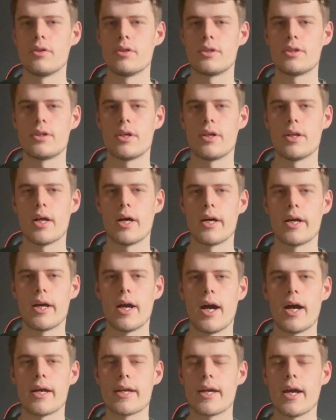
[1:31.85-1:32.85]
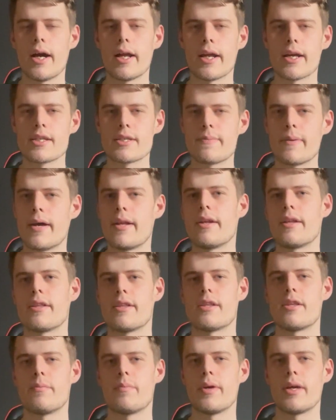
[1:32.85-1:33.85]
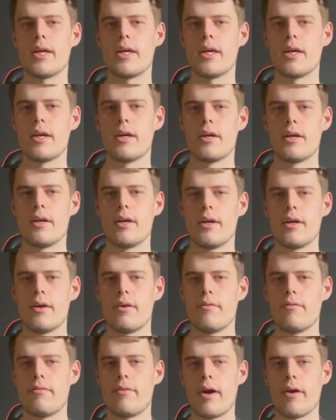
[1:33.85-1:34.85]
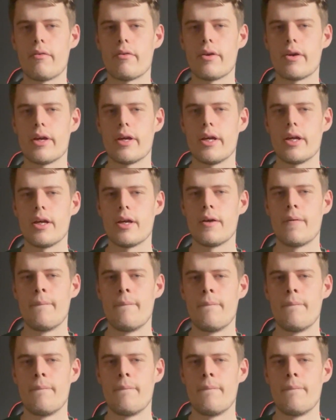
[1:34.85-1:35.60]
so like I kind of expect it to be very